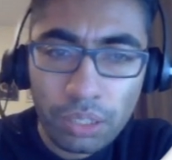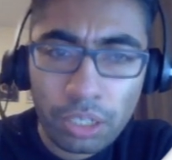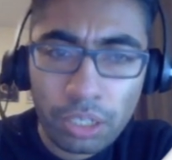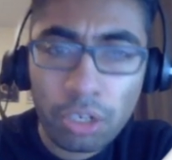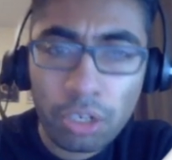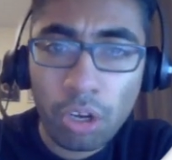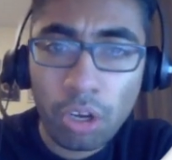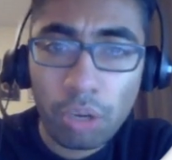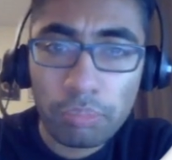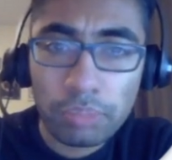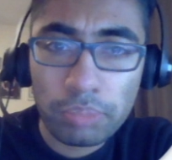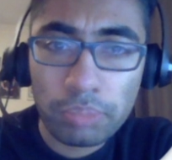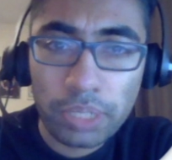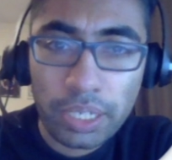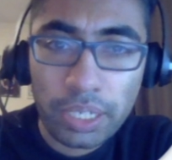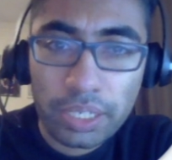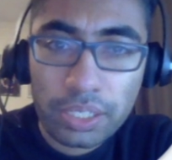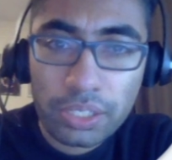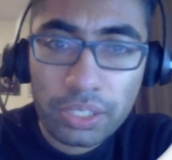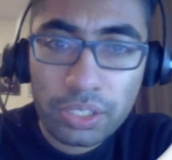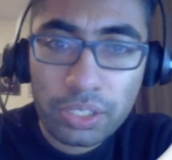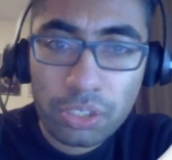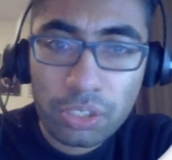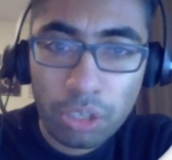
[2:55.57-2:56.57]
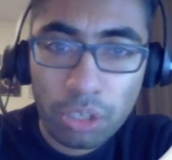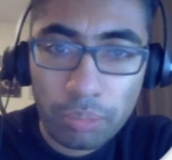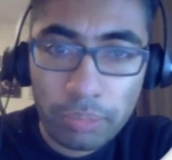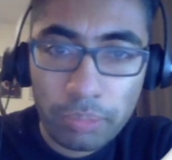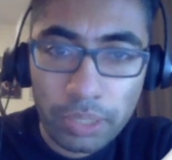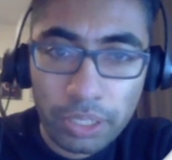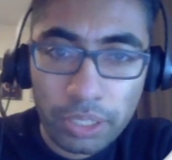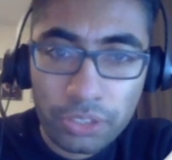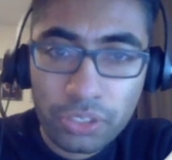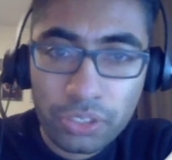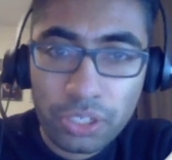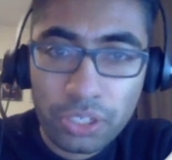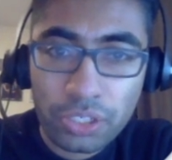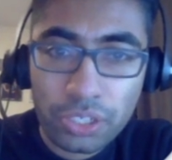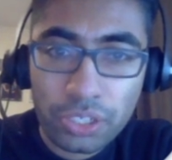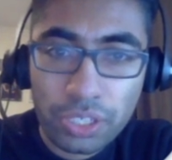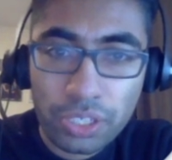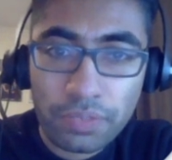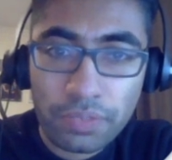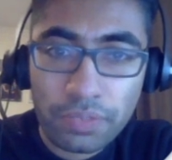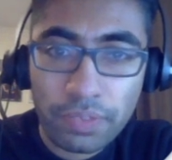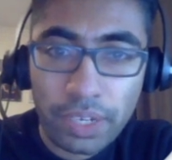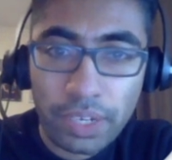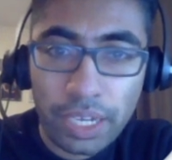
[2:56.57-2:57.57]
complex topic such
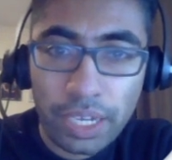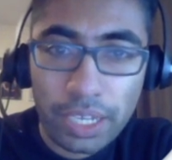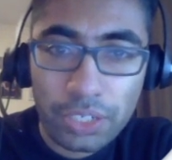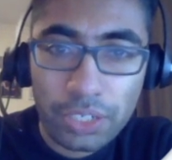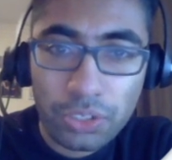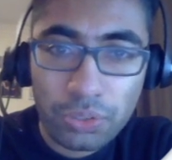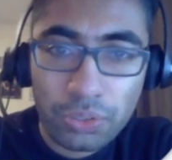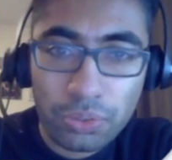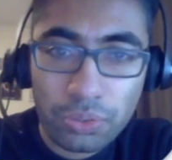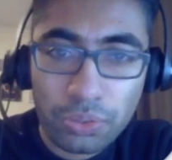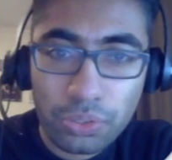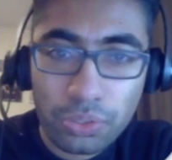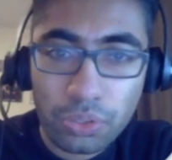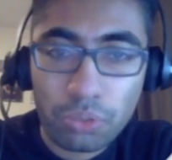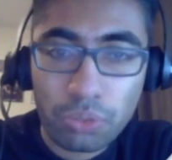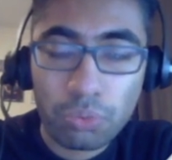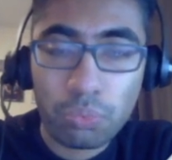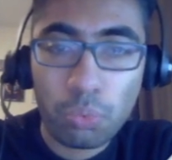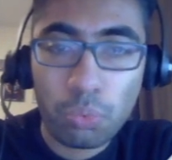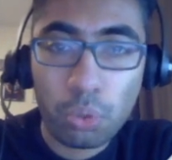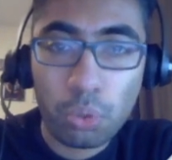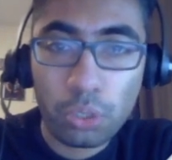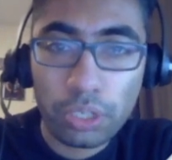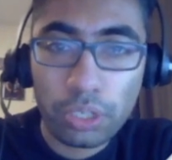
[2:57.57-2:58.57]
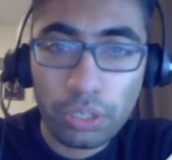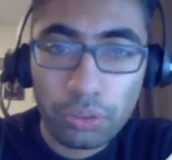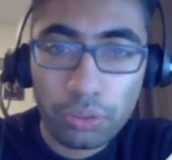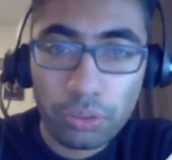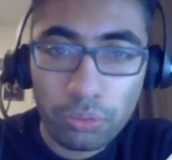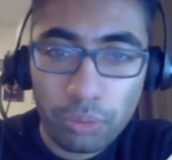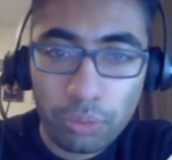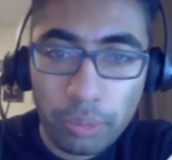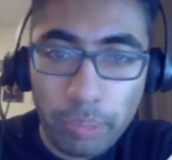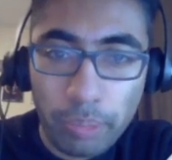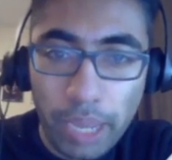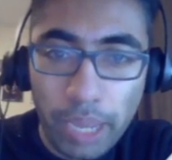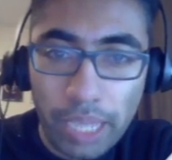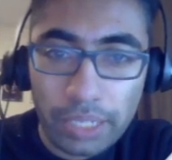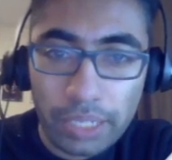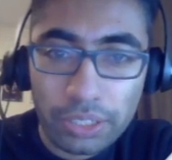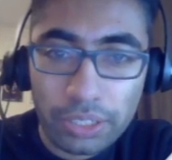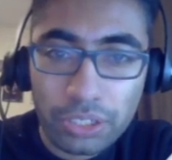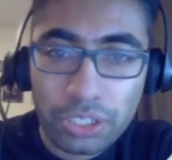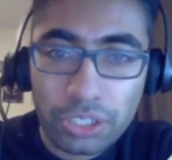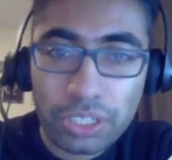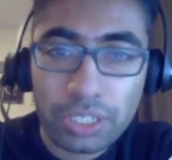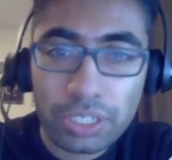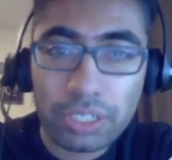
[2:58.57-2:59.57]
as financials, or walking through a
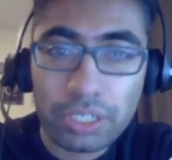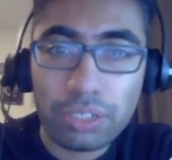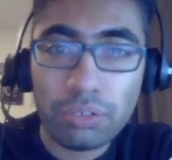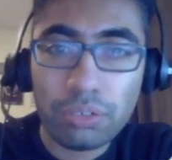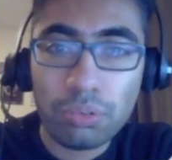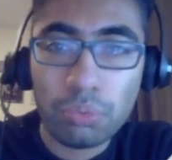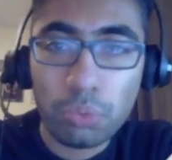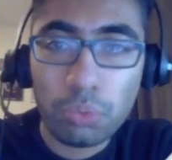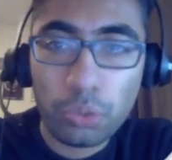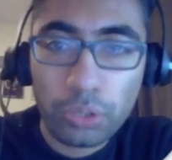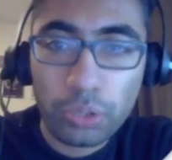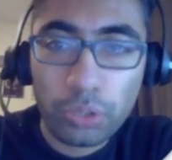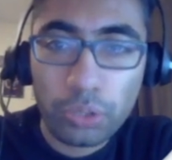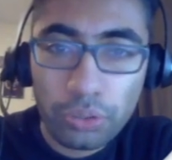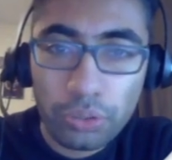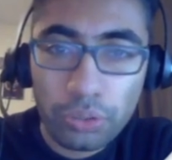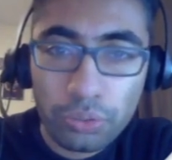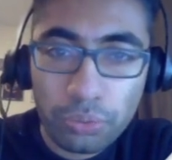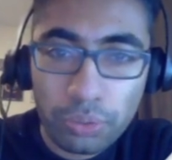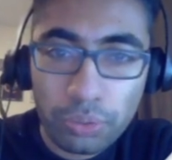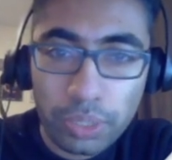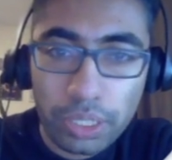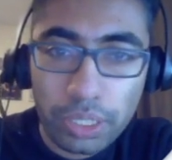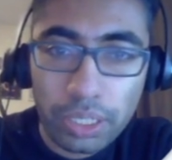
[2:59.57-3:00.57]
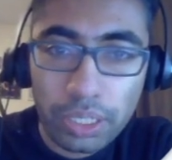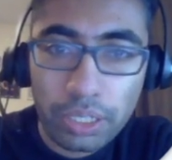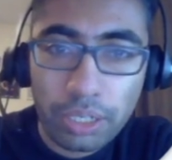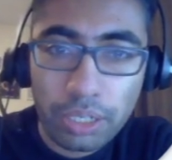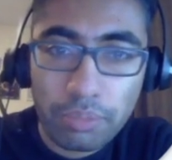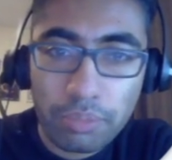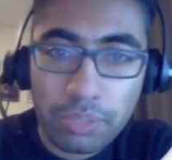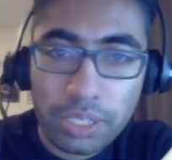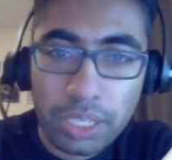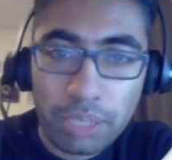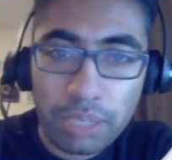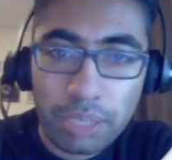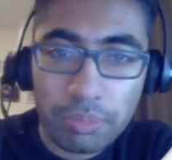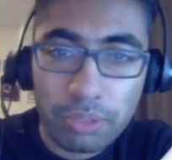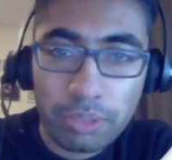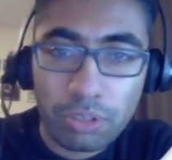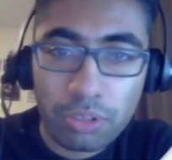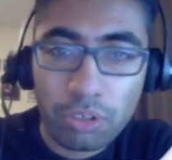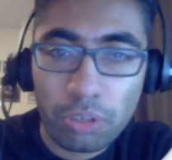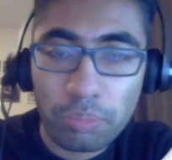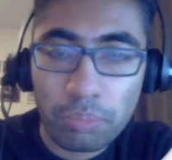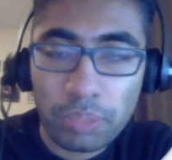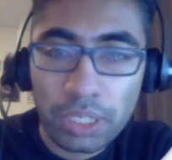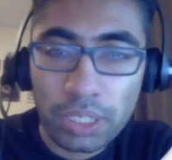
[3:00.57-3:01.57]
balance sheet, or walking through an income statement
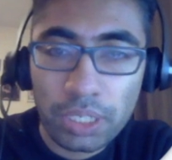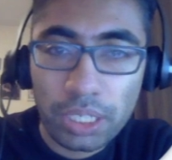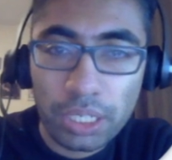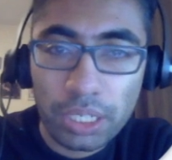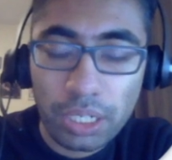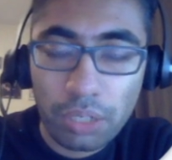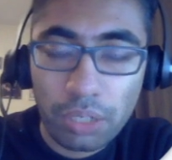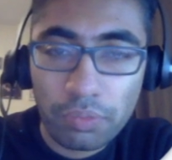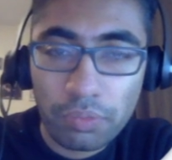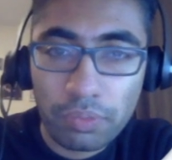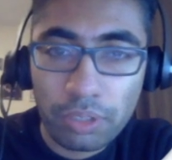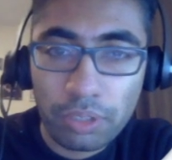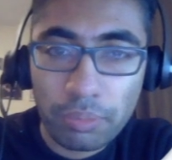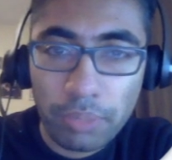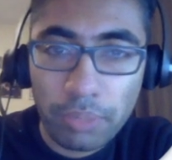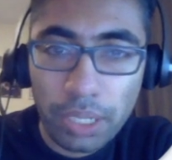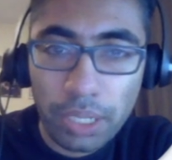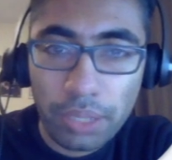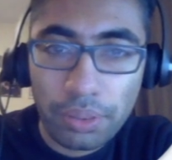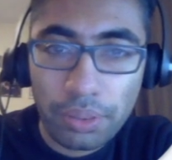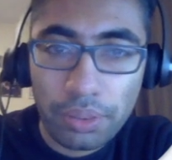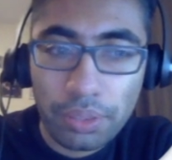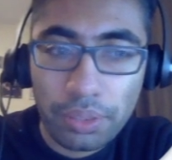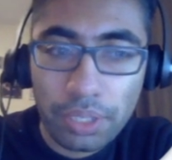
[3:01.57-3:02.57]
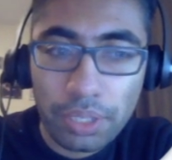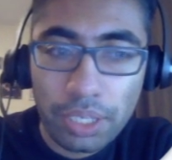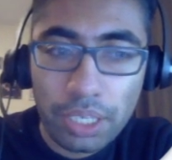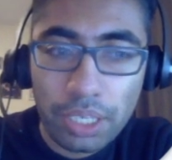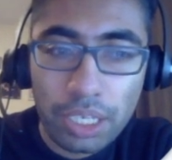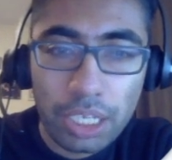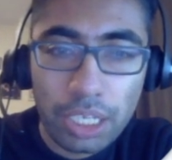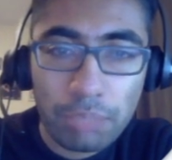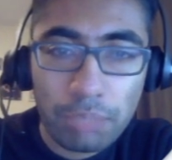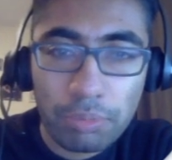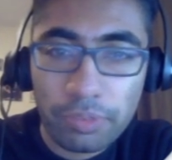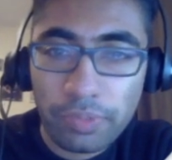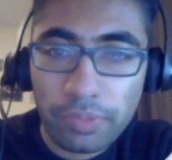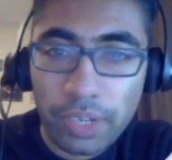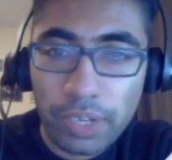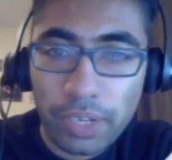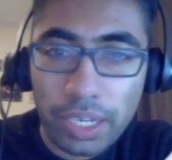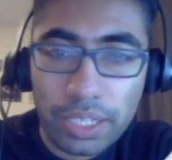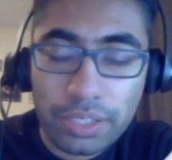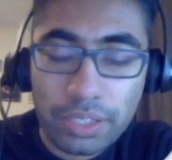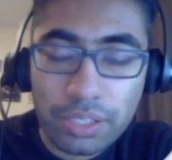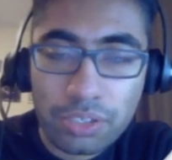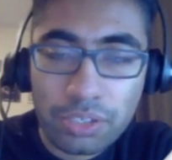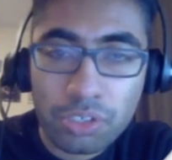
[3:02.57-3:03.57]
P&L for a month, it
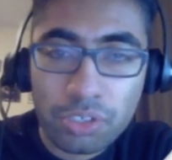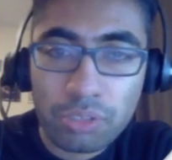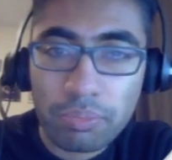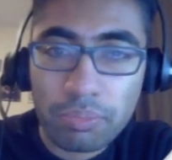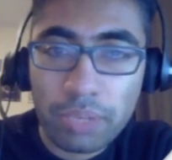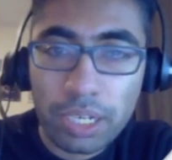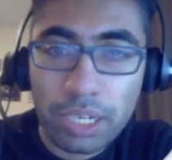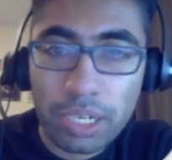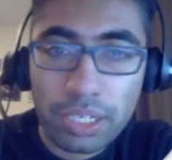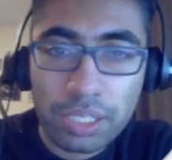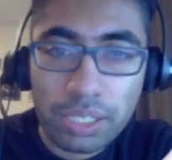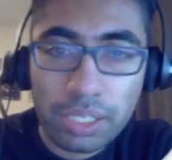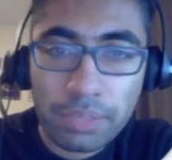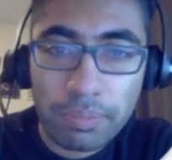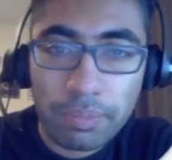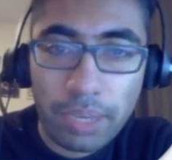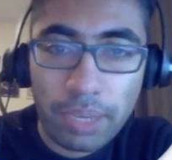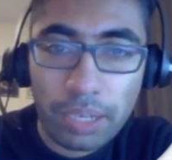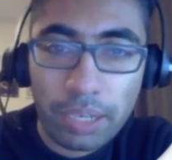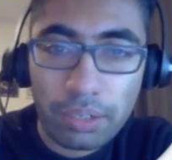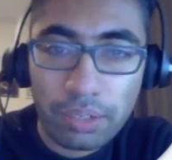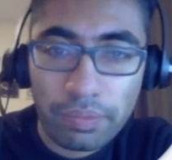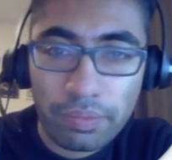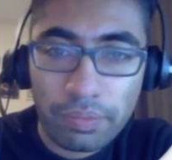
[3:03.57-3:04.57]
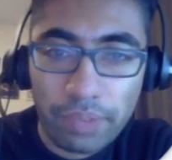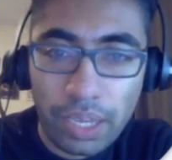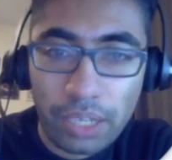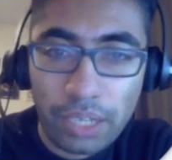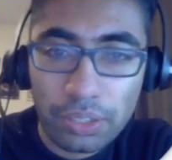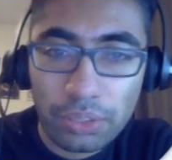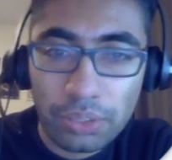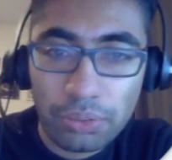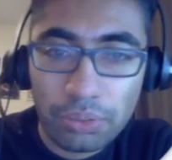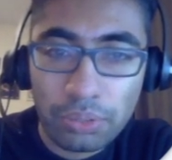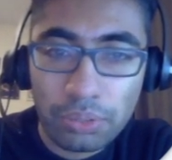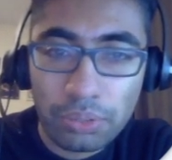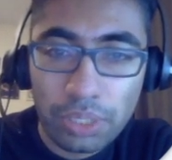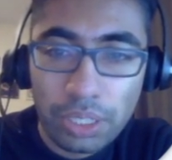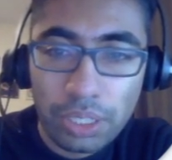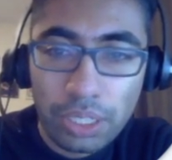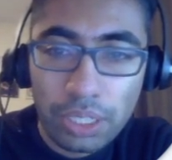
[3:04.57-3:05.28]
provides a tremendous amount of value.